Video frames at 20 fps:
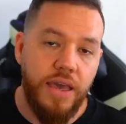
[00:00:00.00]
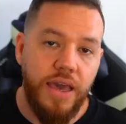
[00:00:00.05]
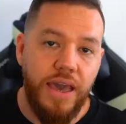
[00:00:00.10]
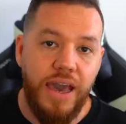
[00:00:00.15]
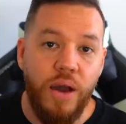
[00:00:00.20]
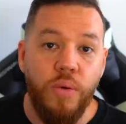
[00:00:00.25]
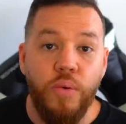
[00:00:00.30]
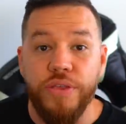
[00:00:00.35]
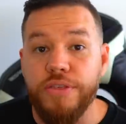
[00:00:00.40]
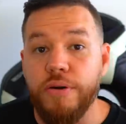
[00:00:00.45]

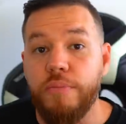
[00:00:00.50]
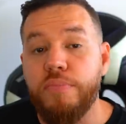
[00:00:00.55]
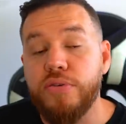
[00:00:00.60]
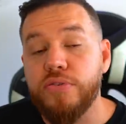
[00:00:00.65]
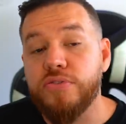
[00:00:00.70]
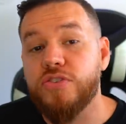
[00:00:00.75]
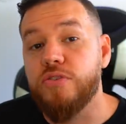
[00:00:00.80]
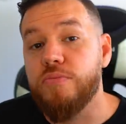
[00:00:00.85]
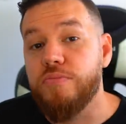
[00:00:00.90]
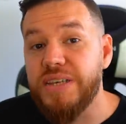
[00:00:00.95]
And with a
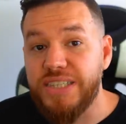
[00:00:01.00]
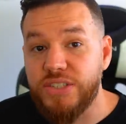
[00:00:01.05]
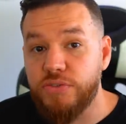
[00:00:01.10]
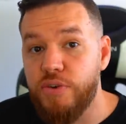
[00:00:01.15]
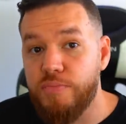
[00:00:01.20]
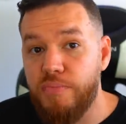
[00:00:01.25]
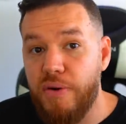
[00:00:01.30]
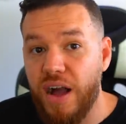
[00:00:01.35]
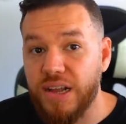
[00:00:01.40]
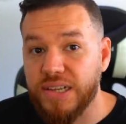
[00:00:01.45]
boost to mystery
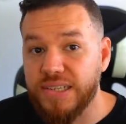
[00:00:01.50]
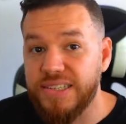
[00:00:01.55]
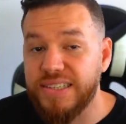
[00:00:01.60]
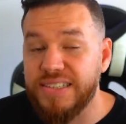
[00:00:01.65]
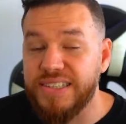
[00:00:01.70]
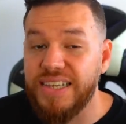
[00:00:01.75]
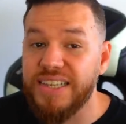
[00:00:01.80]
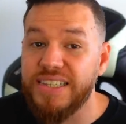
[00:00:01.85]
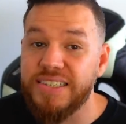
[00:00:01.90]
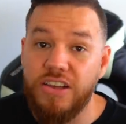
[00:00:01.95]
boxes,
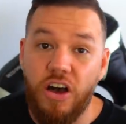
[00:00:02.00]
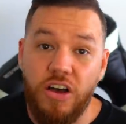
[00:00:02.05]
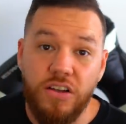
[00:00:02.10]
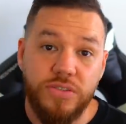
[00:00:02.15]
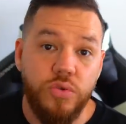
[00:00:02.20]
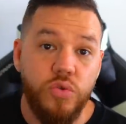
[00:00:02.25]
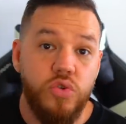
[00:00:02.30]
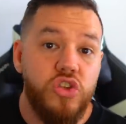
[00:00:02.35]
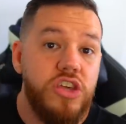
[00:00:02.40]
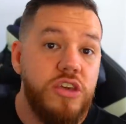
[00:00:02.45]
it's
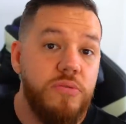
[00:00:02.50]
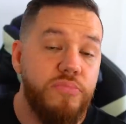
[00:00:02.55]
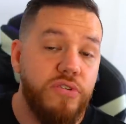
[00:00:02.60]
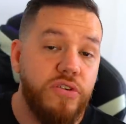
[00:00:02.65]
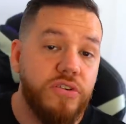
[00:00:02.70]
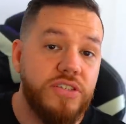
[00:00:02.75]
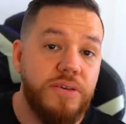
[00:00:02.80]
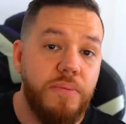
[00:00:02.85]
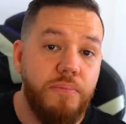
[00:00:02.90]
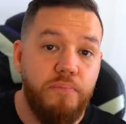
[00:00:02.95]
also cheaper
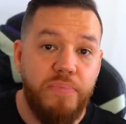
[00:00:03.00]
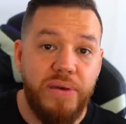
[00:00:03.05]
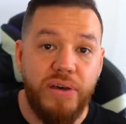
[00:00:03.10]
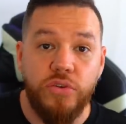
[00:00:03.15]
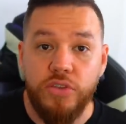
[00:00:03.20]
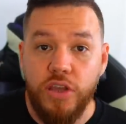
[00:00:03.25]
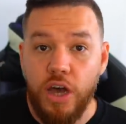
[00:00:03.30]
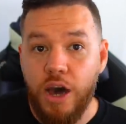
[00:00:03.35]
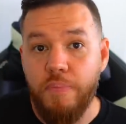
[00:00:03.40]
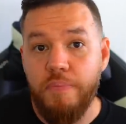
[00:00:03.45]
to
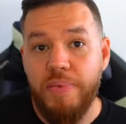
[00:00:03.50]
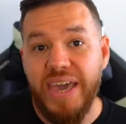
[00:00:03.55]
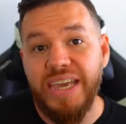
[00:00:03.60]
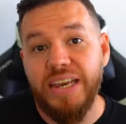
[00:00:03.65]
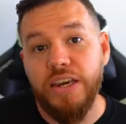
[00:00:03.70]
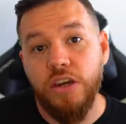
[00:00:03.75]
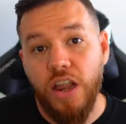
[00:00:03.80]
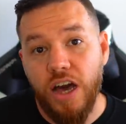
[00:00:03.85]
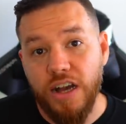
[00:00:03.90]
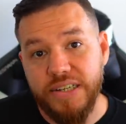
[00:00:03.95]
build up a
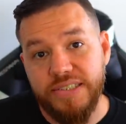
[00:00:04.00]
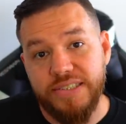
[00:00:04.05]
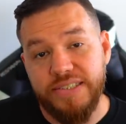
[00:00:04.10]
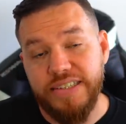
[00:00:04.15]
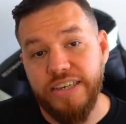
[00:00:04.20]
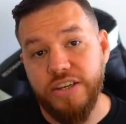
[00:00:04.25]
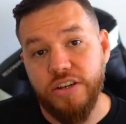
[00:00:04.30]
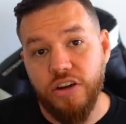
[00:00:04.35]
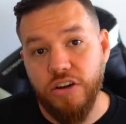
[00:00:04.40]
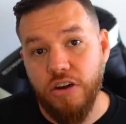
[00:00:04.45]
luck
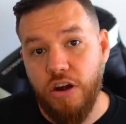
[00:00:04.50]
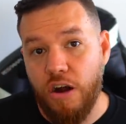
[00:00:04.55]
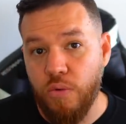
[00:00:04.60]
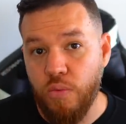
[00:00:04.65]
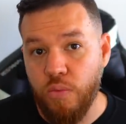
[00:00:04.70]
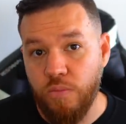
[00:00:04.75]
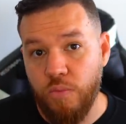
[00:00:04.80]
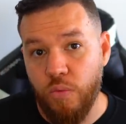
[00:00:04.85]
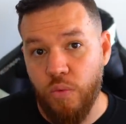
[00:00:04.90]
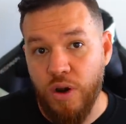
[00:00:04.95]
sneaker
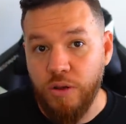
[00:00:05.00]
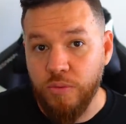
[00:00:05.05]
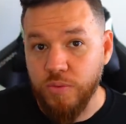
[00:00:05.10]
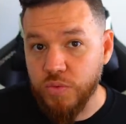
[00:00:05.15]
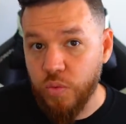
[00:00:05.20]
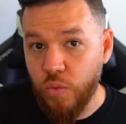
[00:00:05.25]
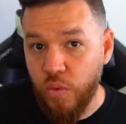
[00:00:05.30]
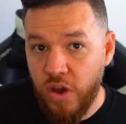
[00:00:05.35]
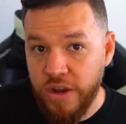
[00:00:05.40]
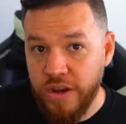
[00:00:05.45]
on realms
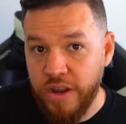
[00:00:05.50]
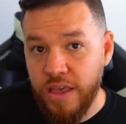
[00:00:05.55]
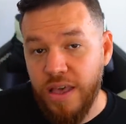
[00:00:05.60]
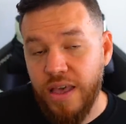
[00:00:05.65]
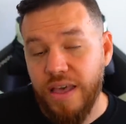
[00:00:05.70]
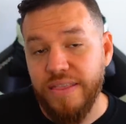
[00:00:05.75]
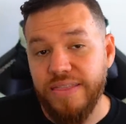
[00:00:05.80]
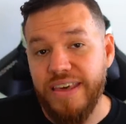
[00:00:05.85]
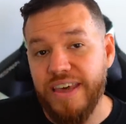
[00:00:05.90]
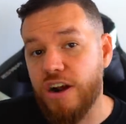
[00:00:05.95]
one
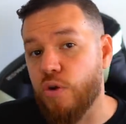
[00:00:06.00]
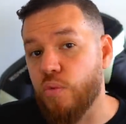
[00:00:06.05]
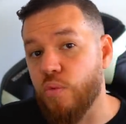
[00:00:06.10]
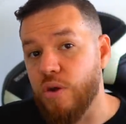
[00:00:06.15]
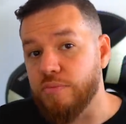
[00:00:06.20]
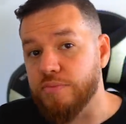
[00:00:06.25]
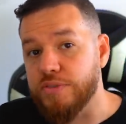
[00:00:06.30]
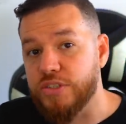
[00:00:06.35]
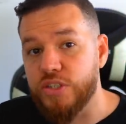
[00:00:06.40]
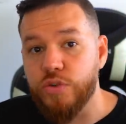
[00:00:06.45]
than on
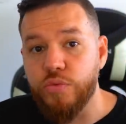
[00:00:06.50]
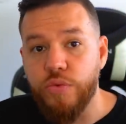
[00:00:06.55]
realms two and